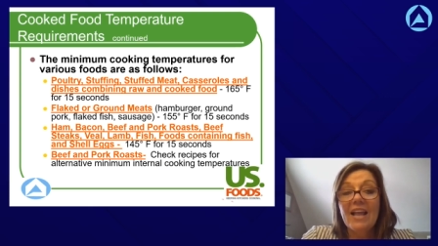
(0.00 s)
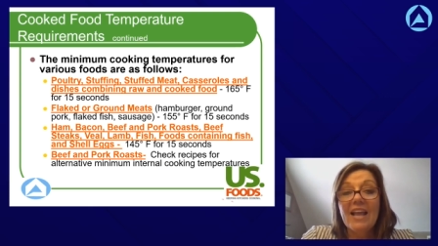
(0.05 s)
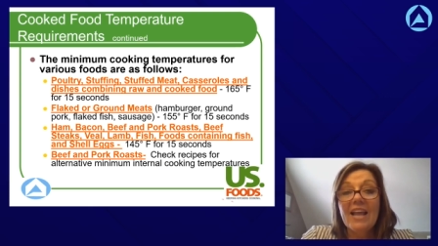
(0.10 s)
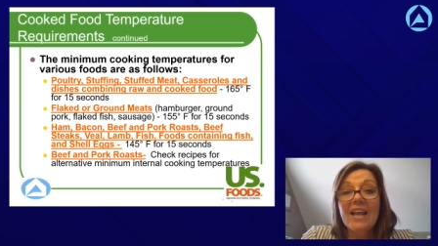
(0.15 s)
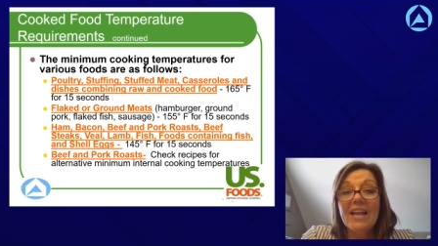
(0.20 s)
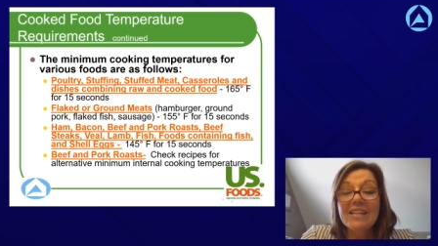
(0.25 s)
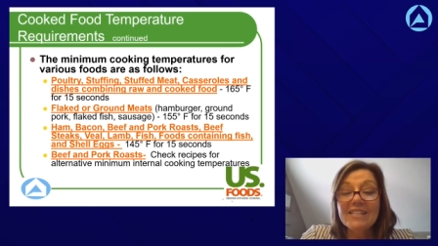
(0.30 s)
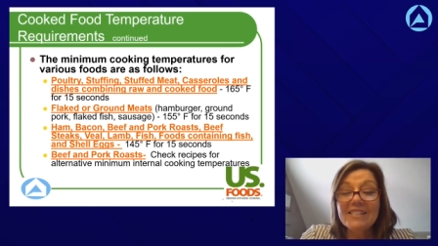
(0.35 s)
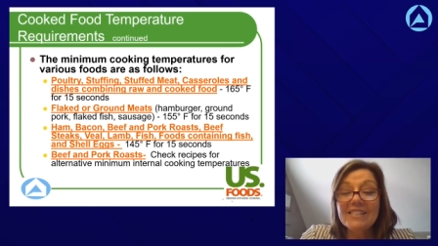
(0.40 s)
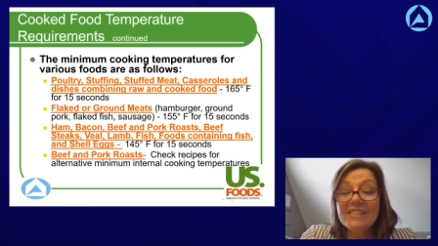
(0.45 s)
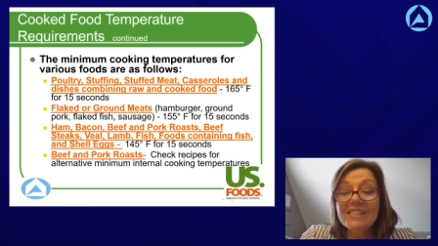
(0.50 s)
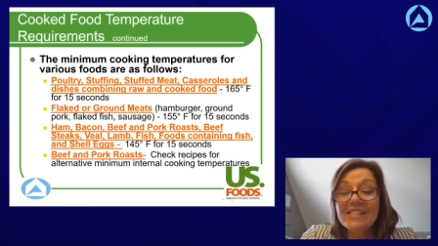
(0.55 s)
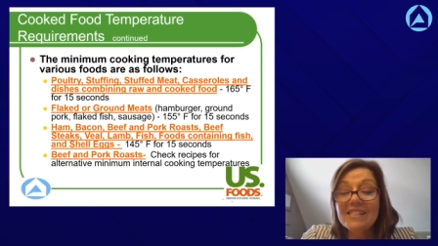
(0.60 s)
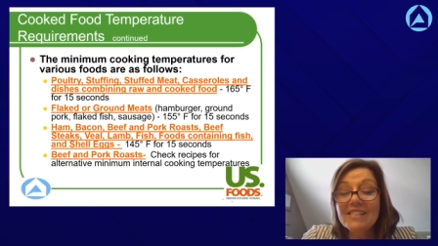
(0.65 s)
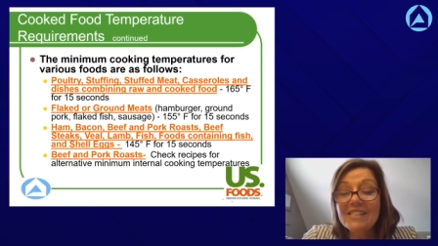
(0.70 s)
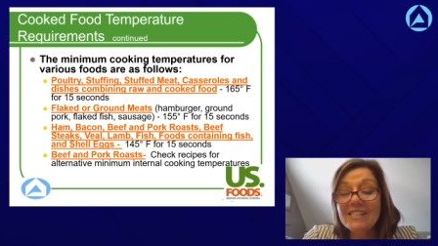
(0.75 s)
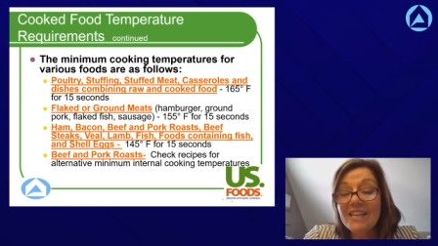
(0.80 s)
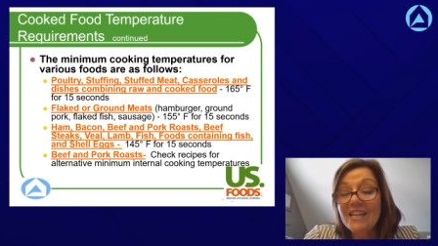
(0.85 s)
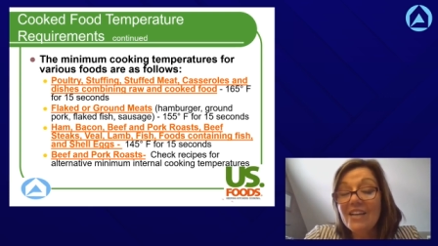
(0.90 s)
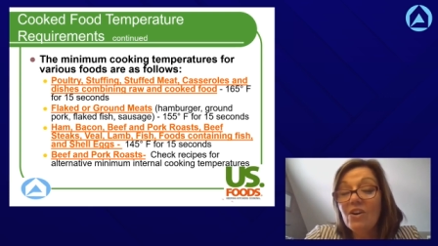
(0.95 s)
it's
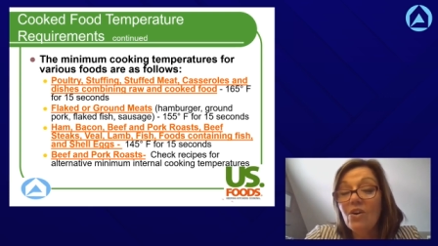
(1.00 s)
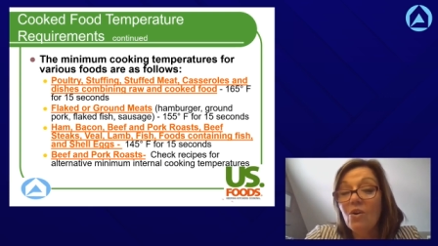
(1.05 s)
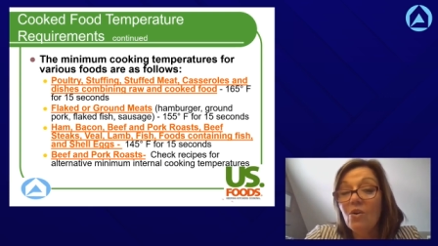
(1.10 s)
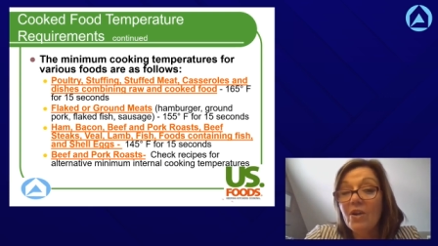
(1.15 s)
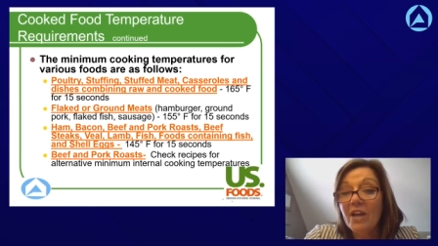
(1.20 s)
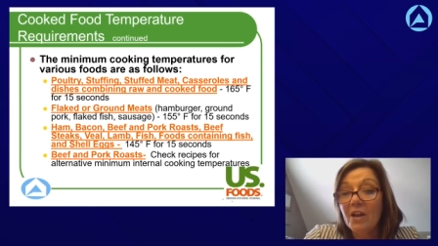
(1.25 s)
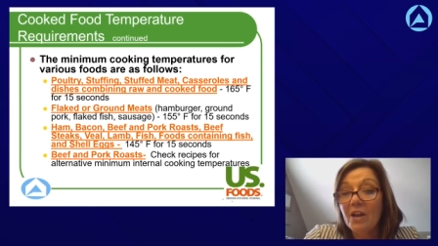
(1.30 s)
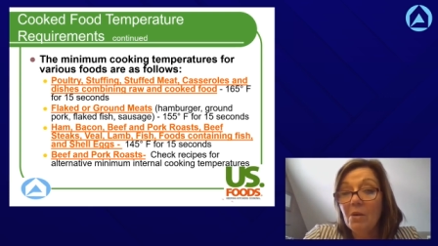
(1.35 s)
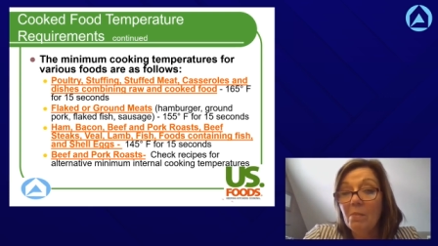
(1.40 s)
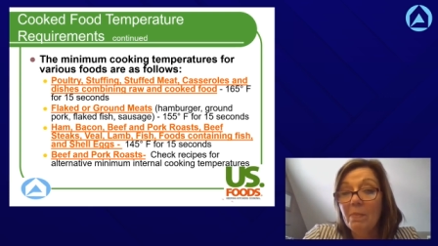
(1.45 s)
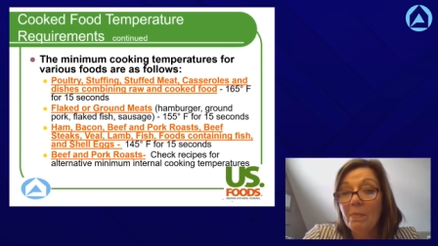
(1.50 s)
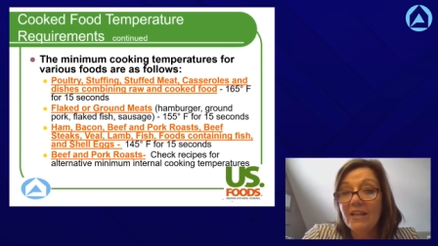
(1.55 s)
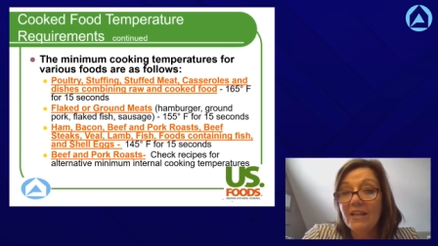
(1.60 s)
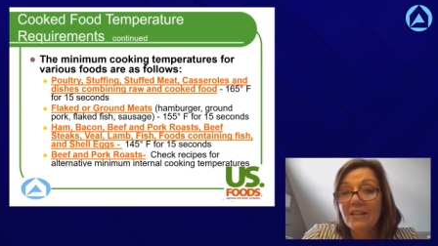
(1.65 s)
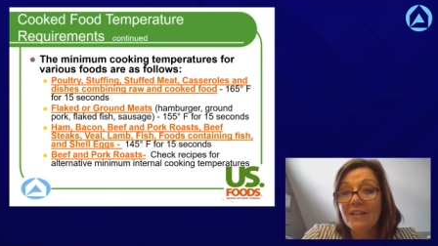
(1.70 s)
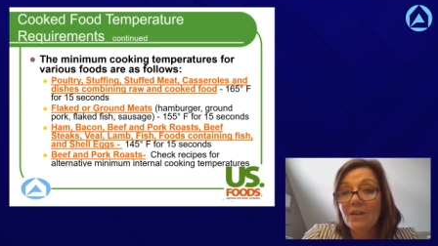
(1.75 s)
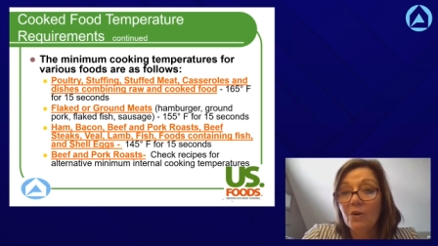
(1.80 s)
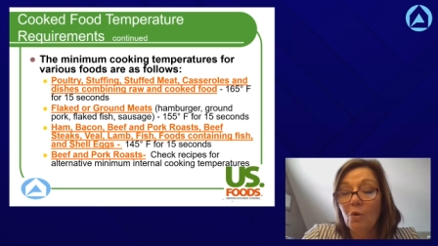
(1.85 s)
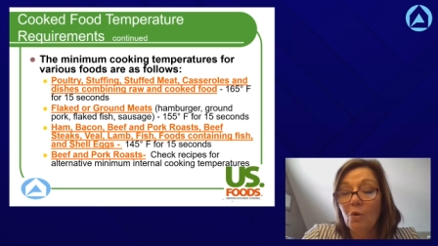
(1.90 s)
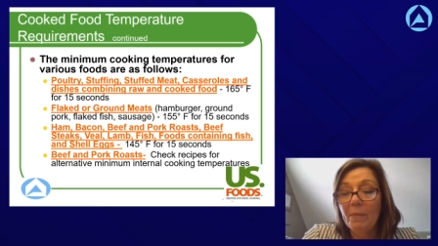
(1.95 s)
still going to be a
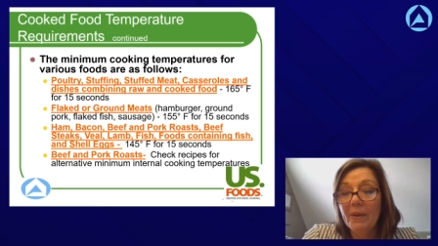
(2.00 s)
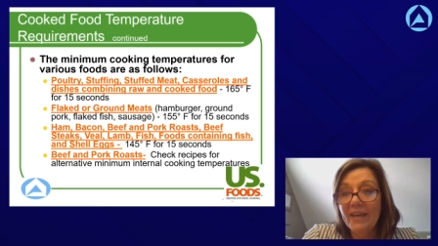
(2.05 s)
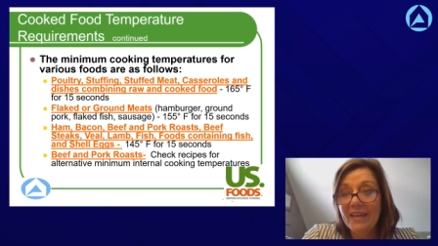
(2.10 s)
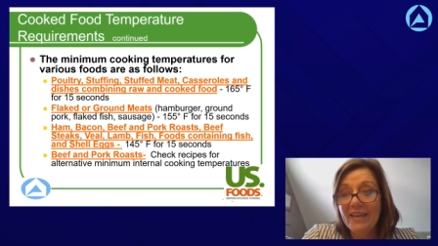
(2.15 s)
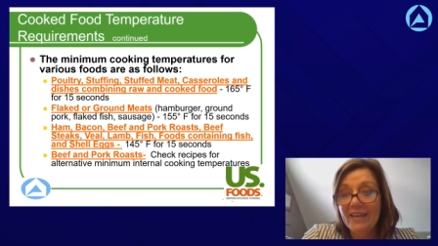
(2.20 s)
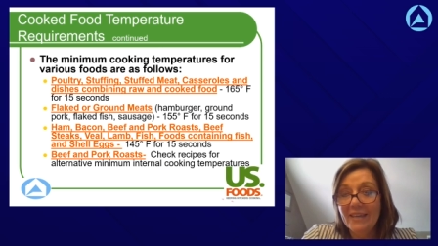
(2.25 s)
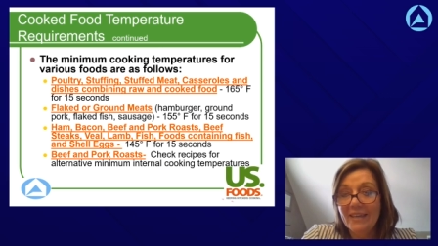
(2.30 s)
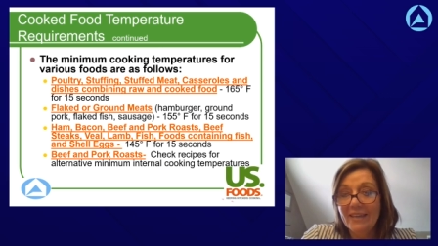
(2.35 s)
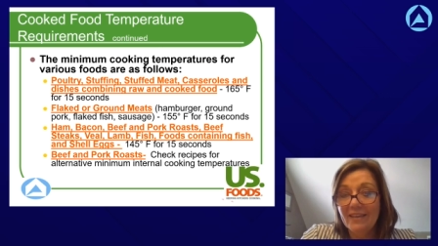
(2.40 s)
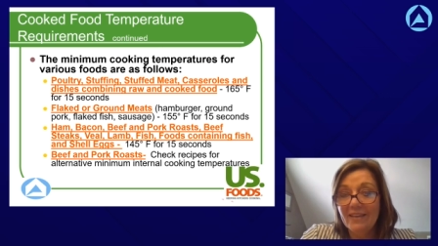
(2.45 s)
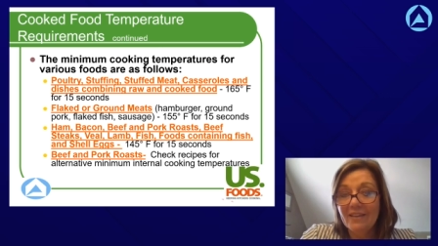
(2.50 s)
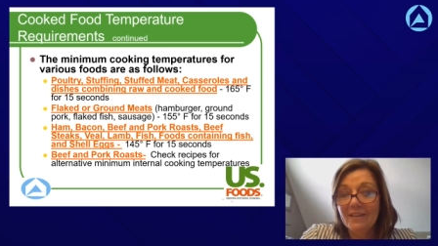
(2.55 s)
little pink.